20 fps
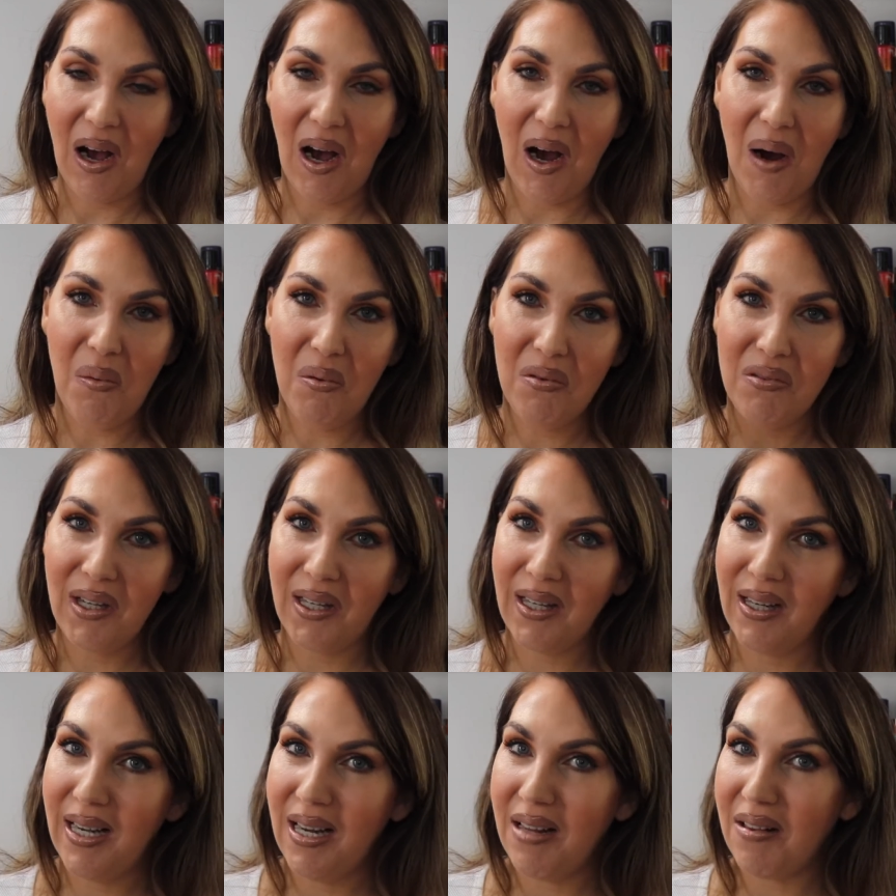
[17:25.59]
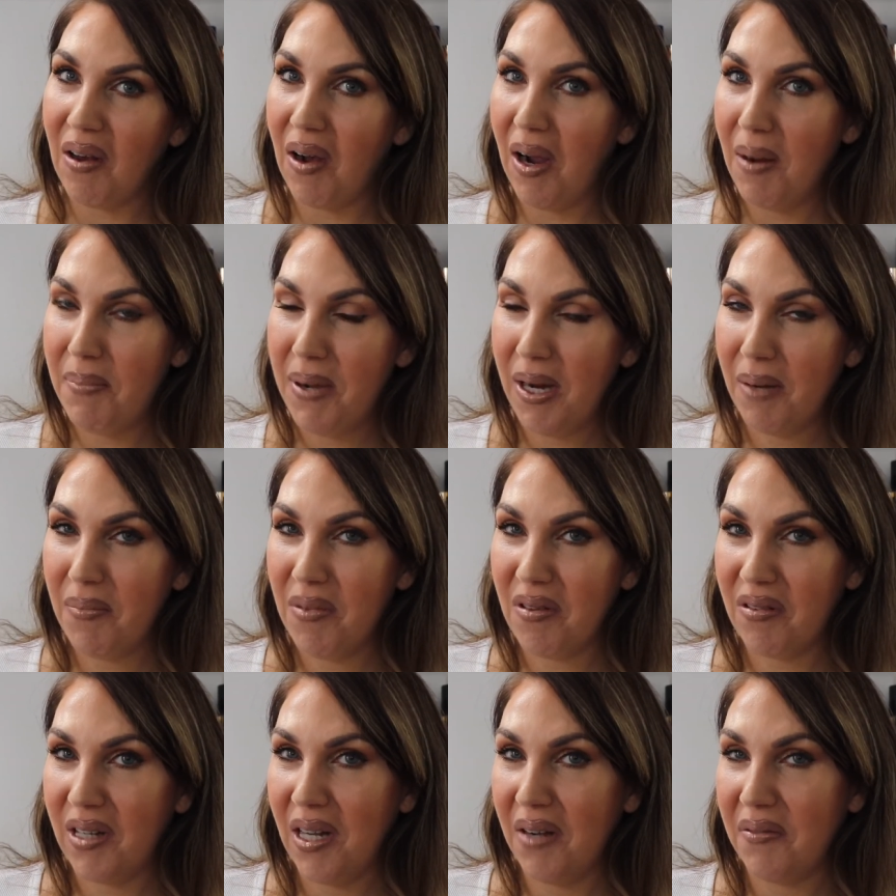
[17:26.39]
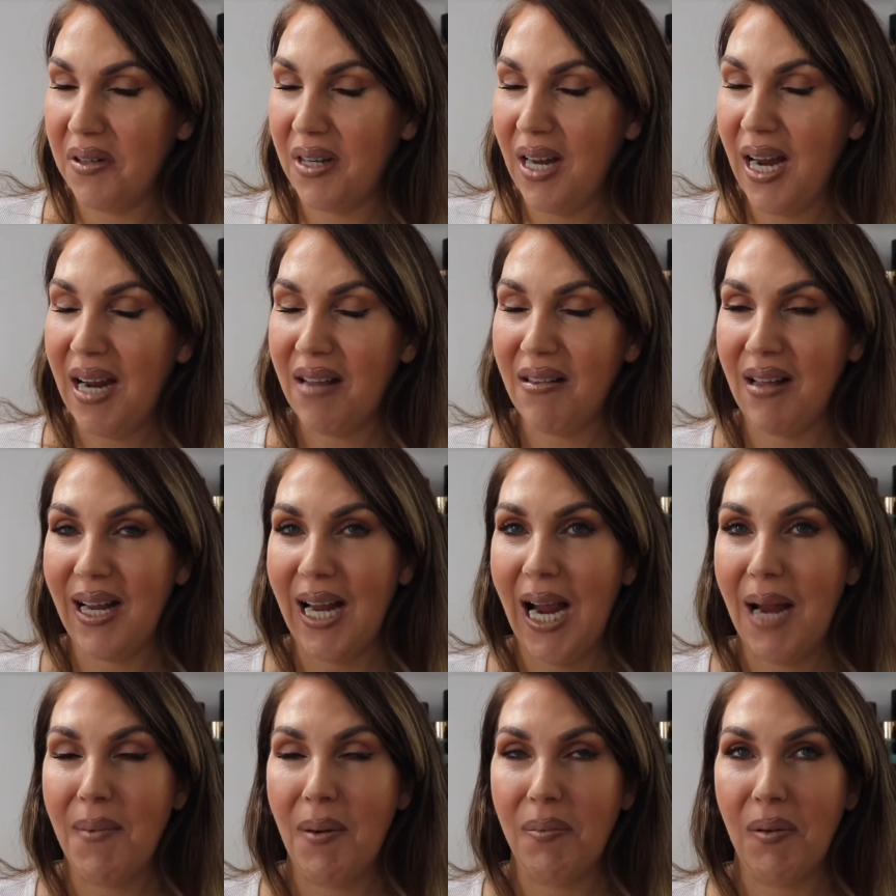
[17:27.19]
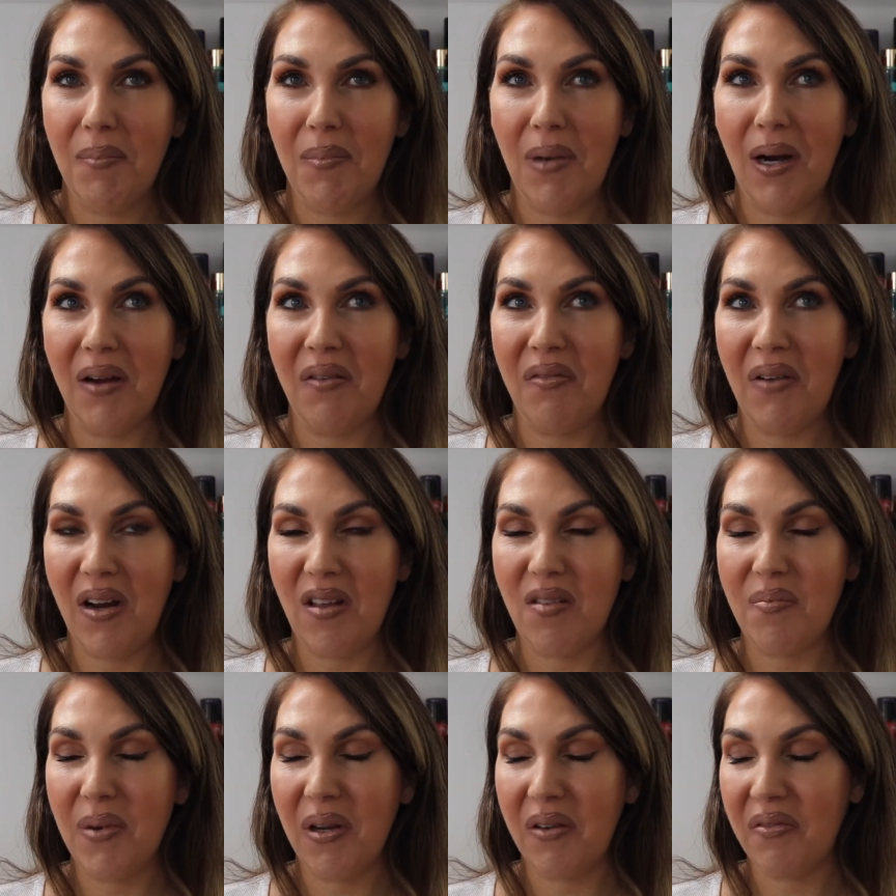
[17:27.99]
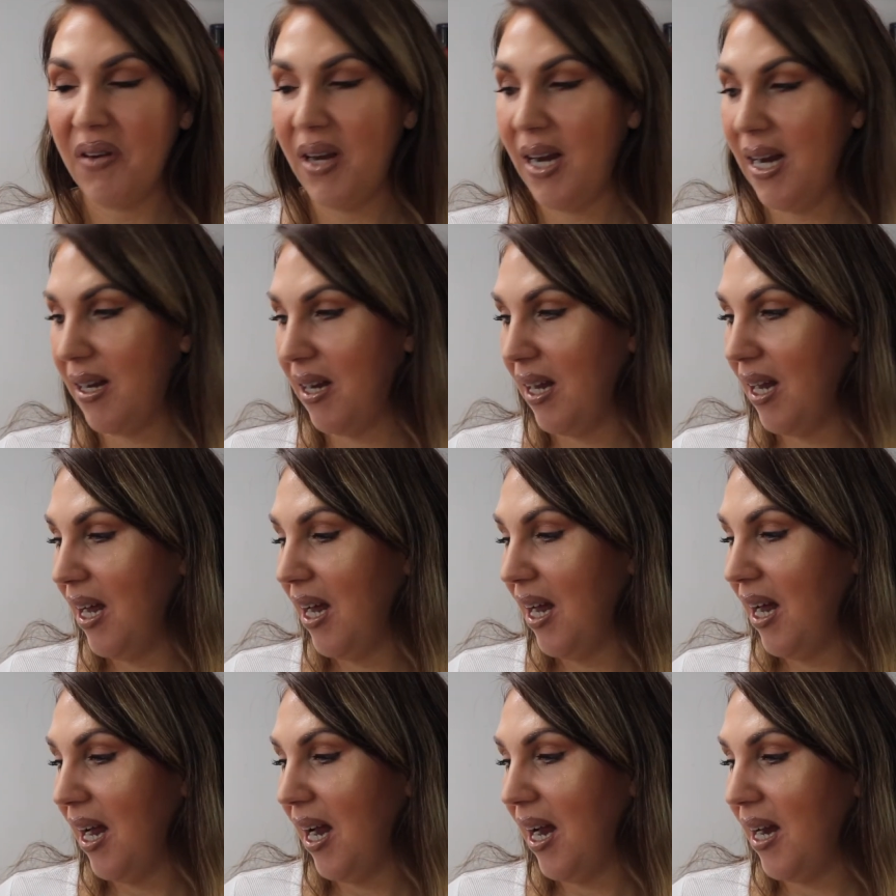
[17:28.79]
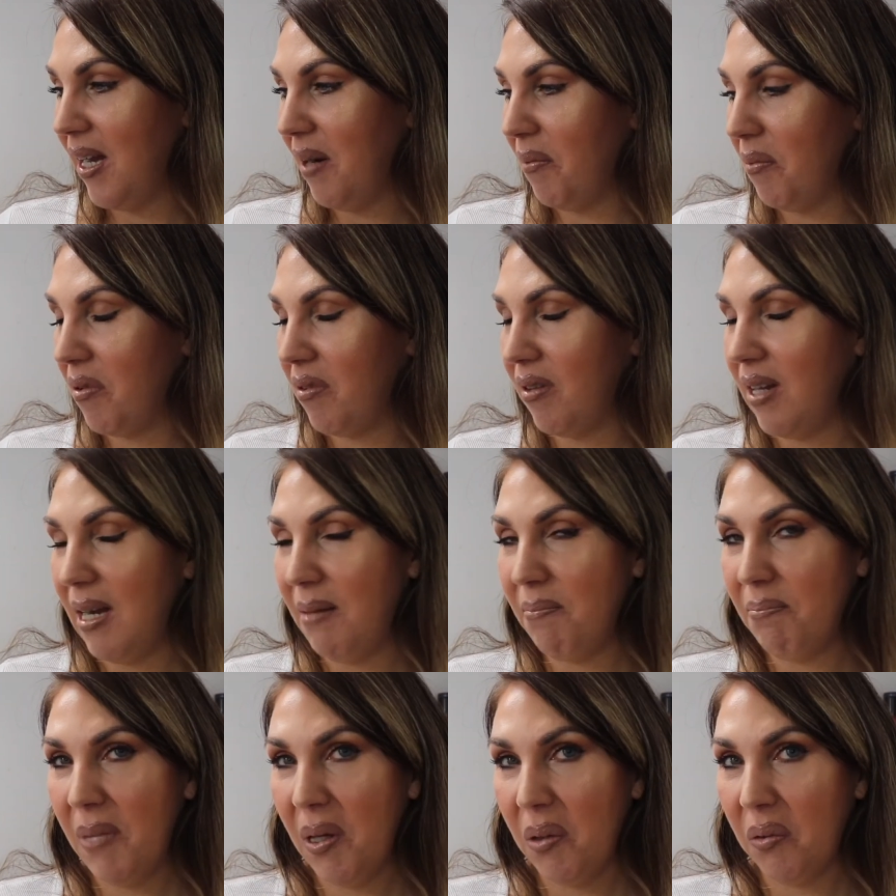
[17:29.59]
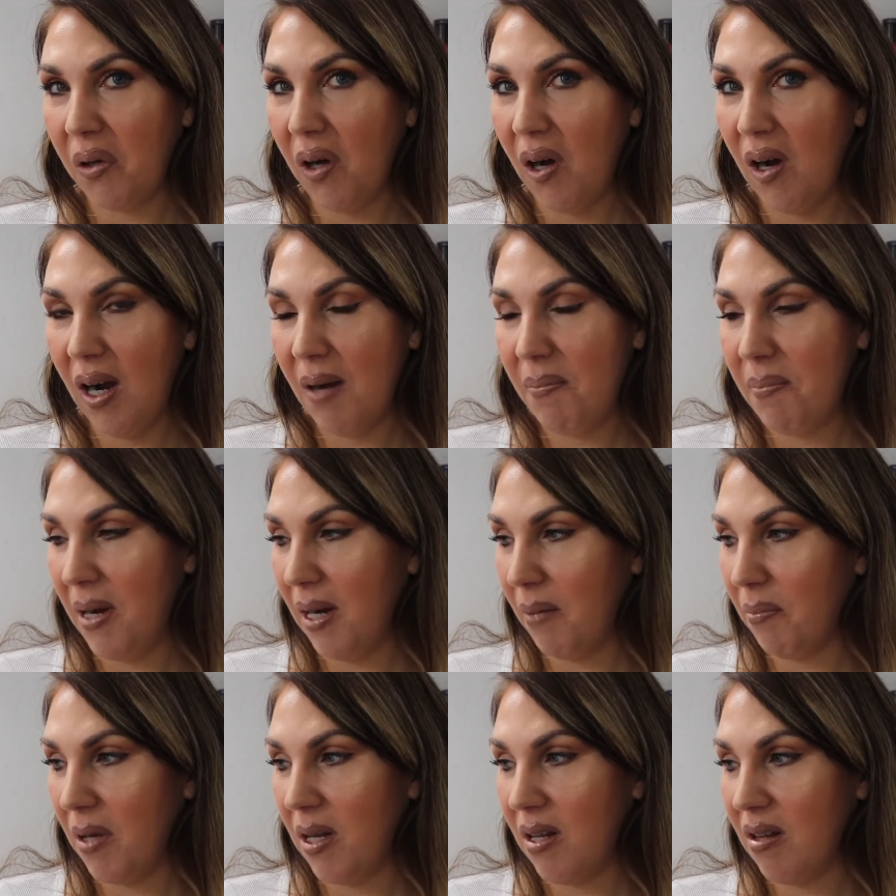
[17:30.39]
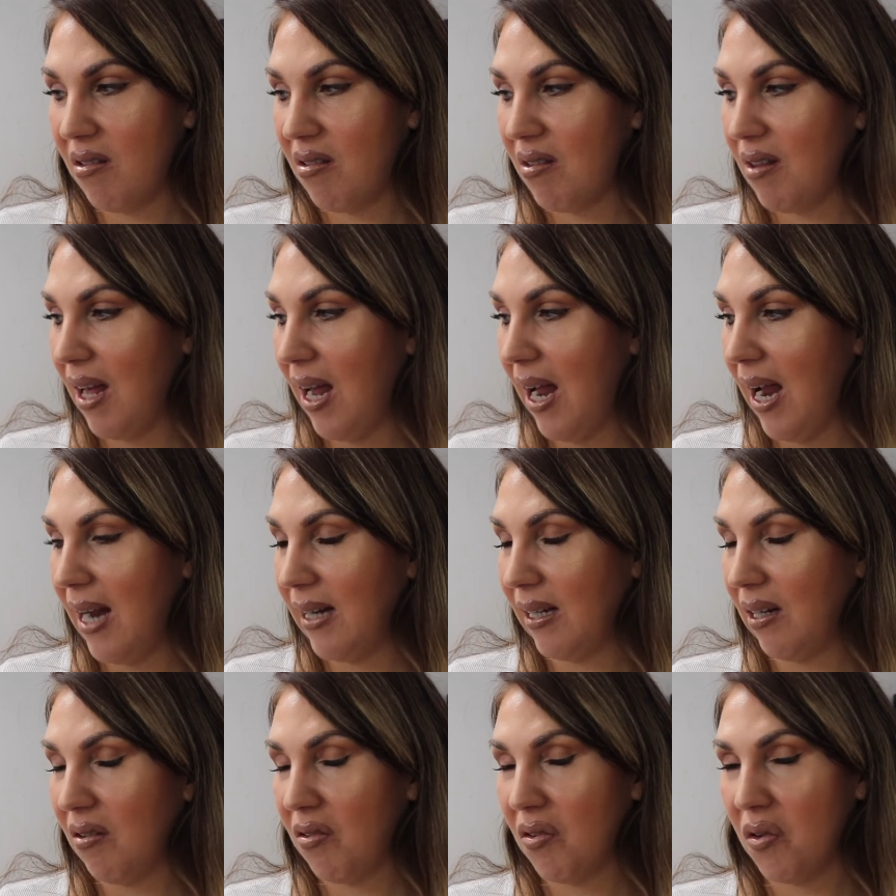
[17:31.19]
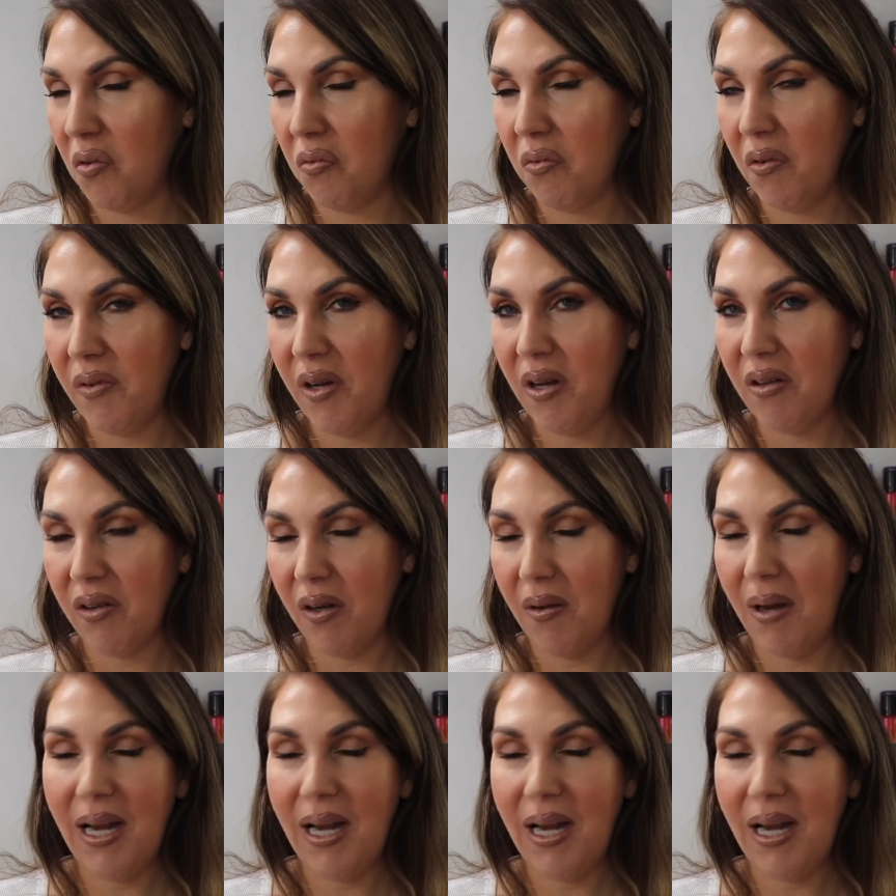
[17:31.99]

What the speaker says: I was looking at these eye pigments the other day because they came up on my Facebook feed, and it was the Milk Eye Pigments, and I saw reviews on it.